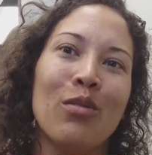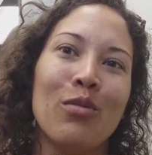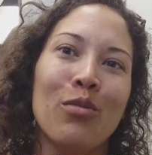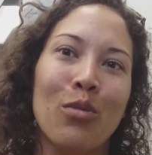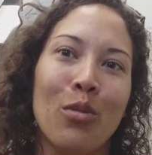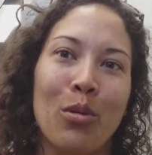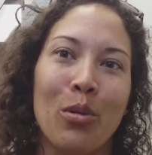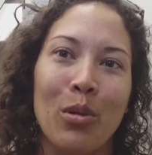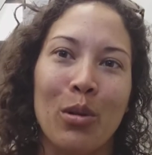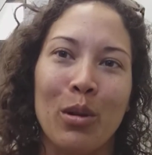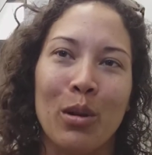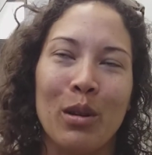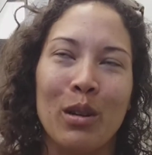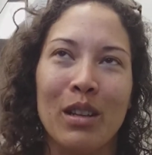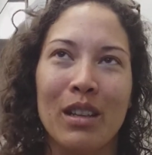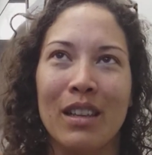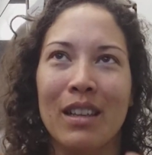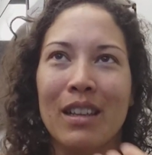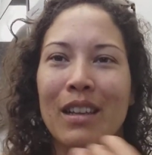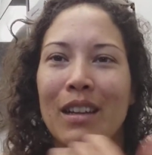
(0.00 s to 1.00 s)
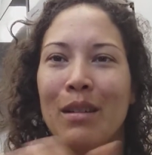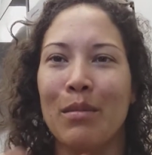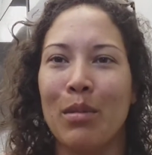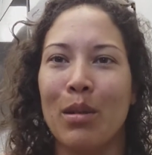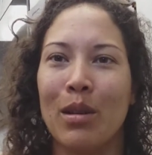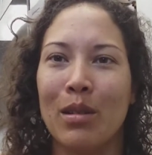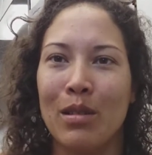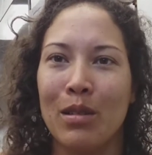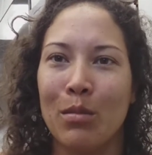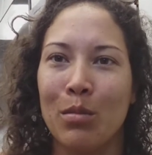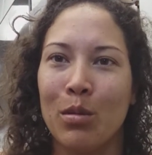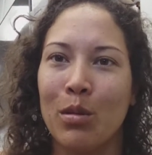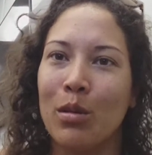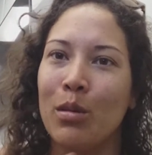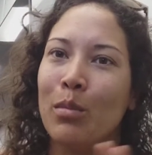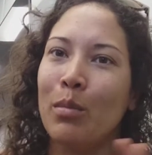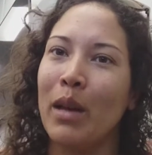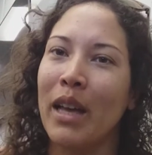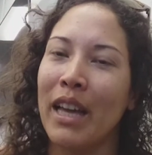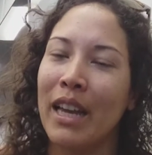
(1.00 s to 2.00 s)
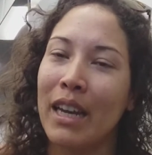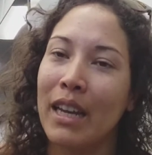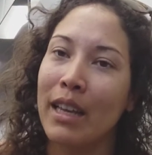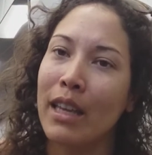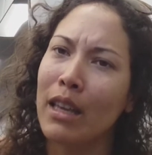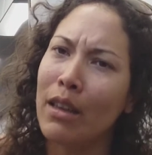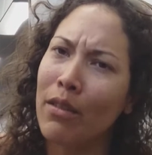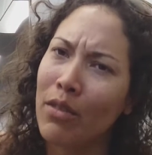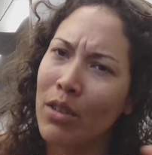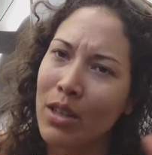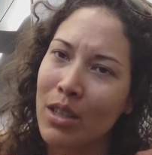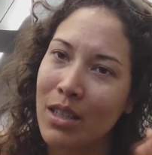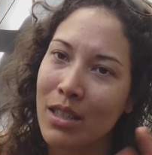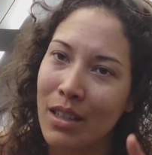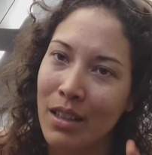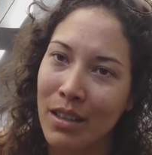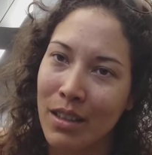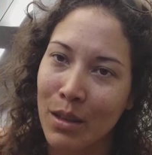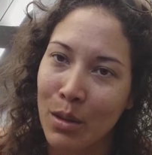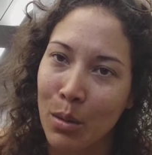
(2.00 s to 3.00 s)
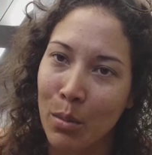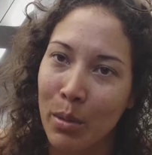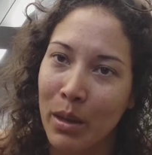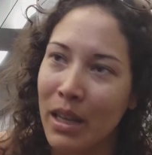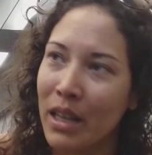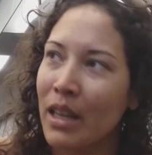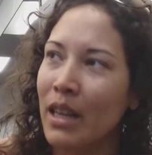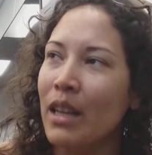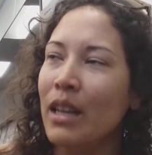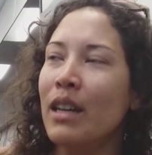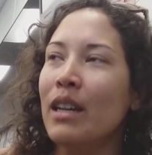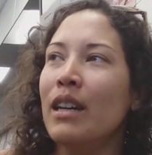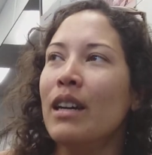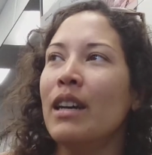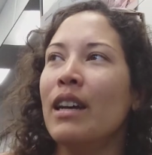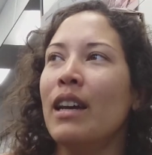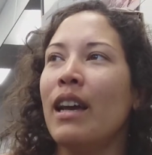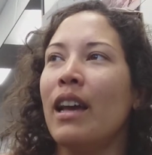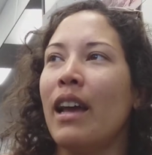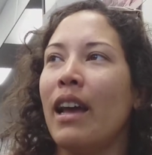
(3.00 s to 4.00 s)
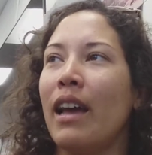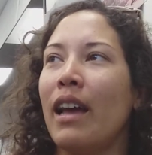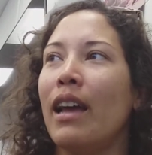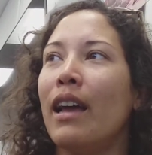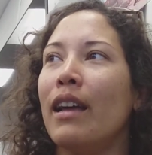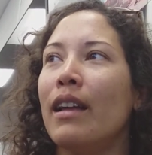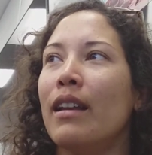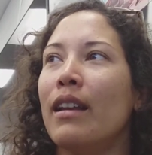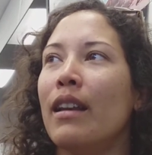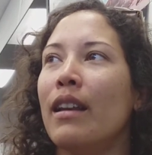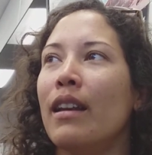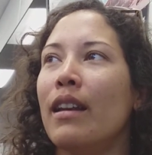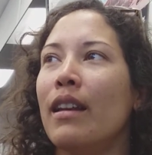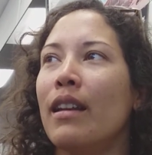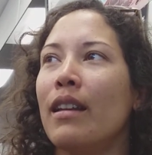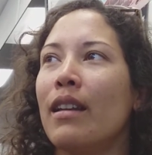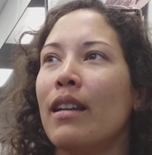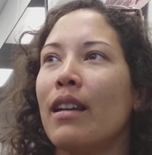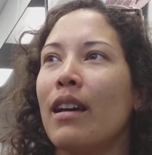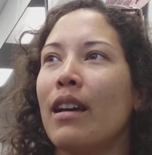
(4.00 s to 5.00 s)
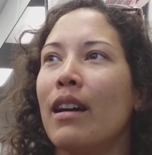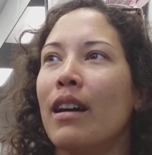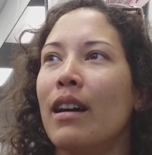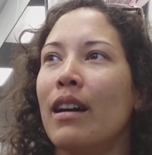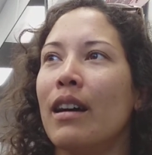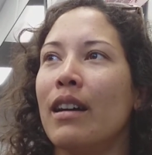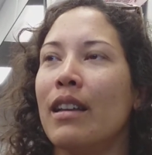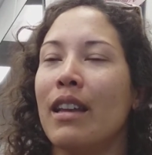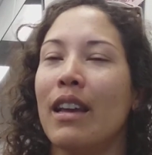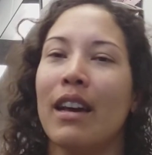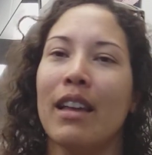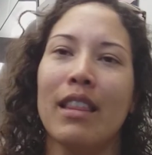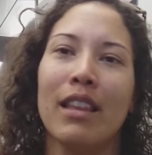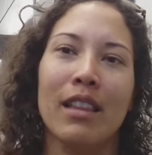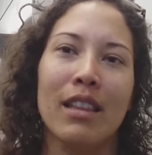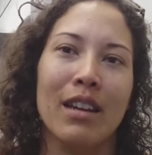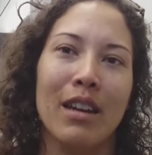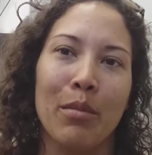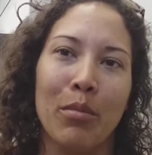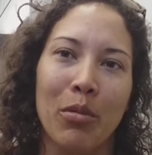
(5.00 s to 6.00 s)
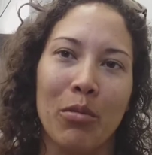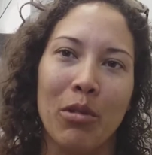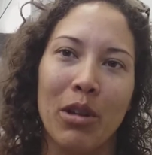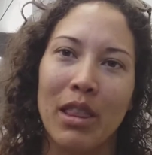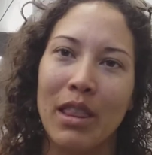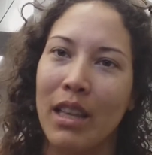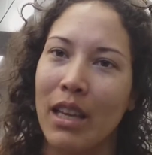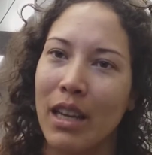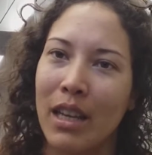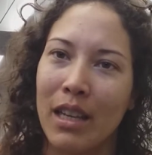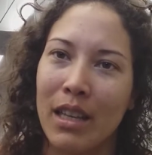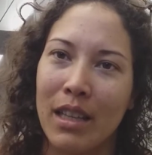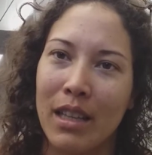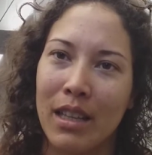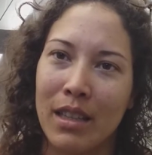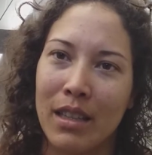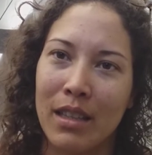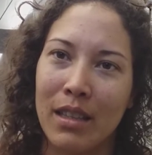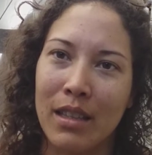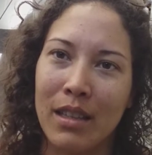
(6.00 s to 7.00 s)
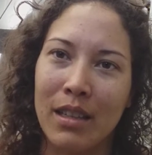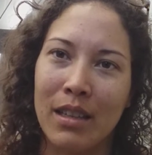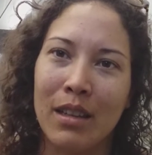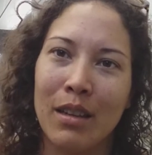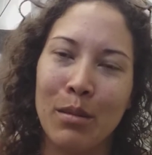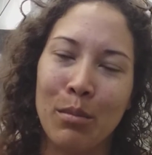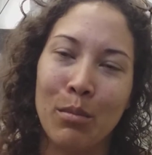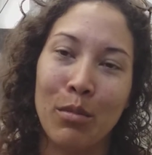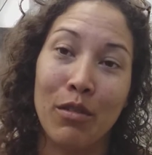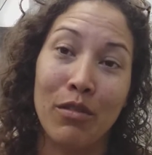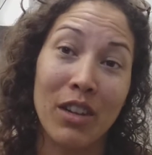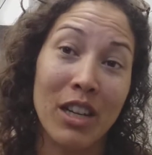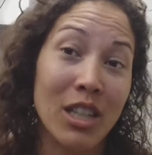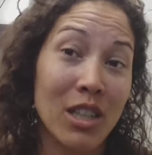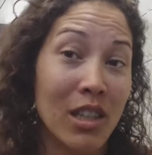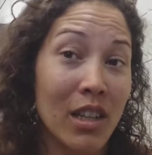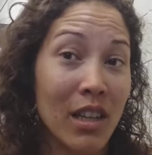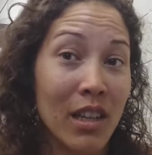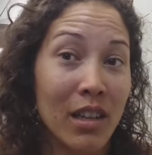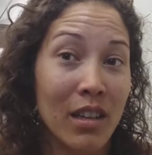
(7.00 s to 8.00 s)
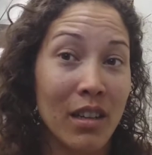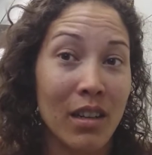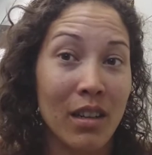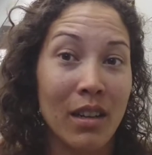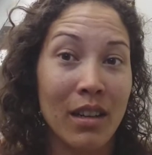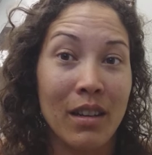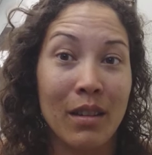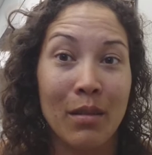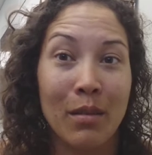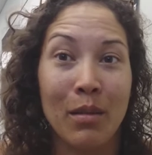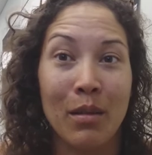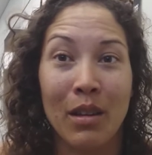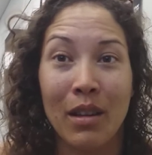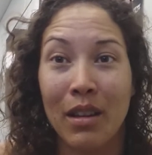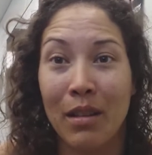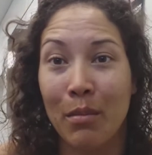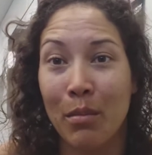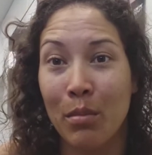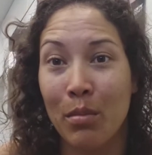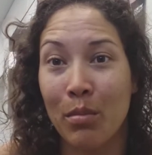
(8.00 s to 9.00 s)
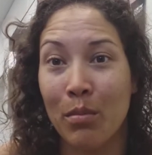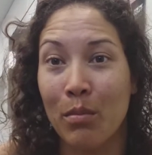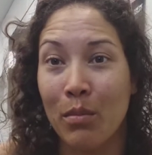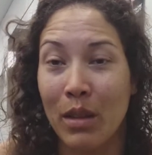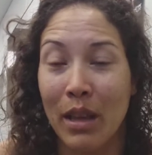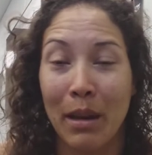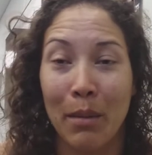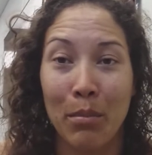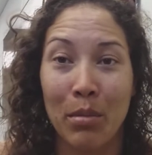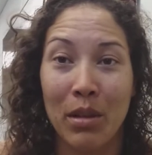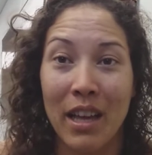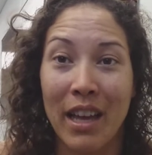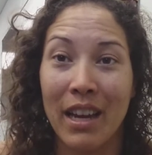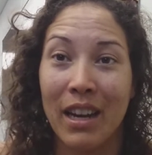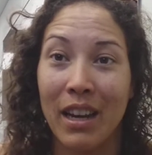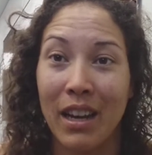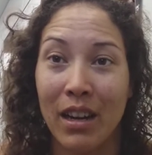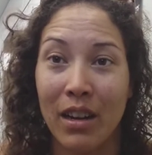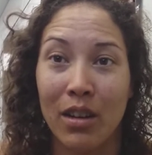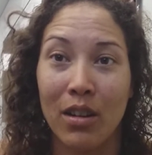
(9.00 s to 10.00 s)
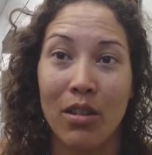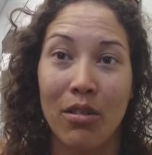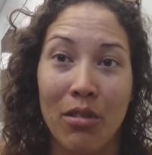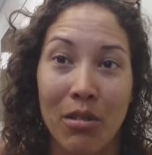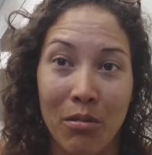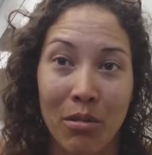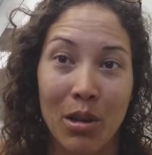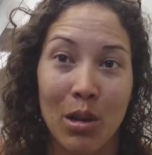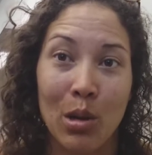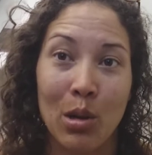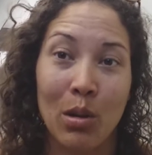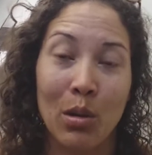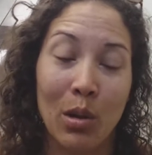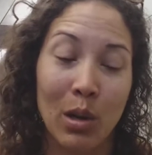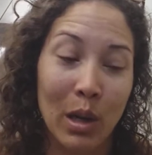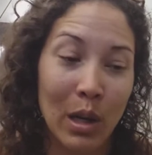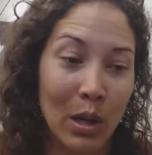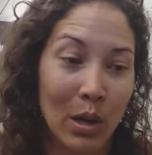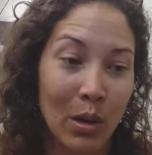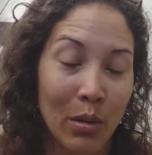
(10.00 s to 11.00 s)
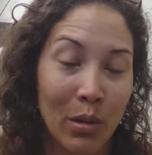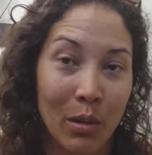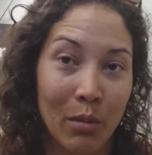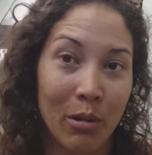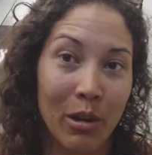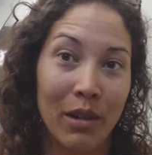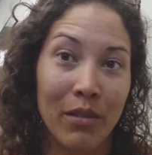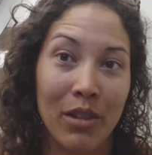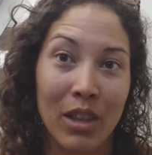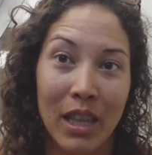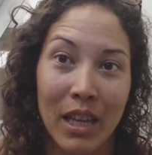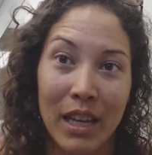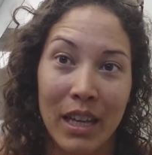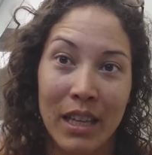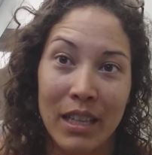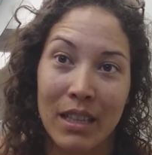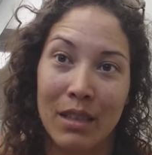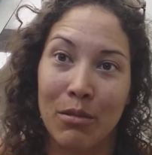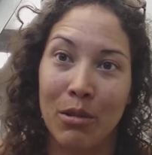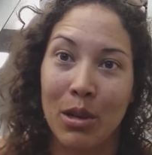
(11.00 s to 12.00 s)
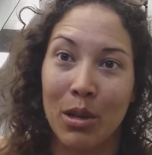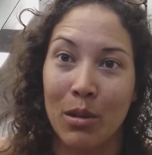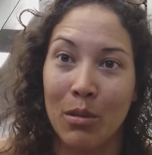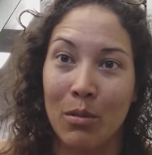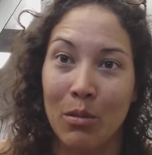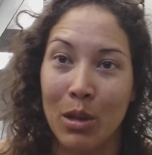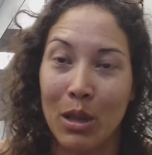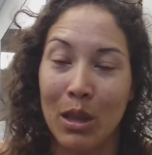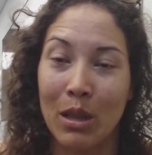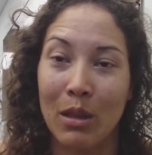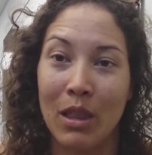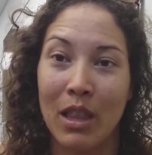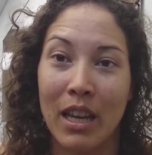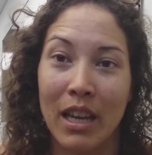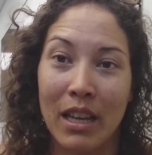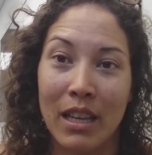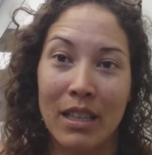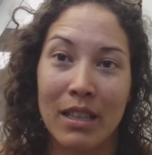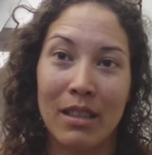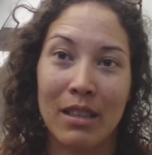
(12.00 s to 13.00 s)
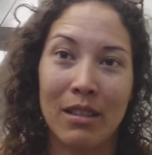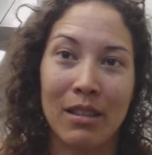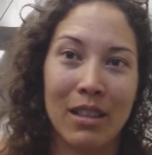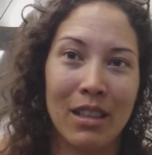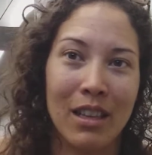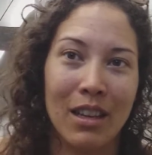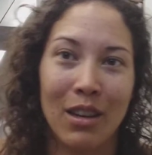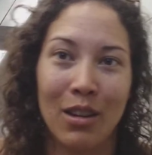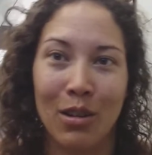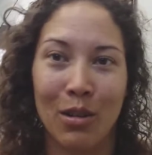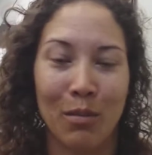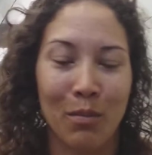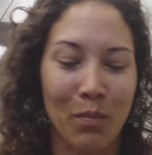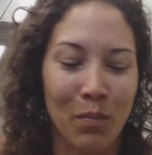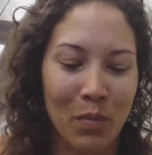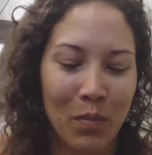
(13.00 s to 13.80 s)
for possible panic, even just a little bit. And yeah, I think the number one thing is prevention, like planning, knowing what you're doing, knowing where everything is, what the thing is that you're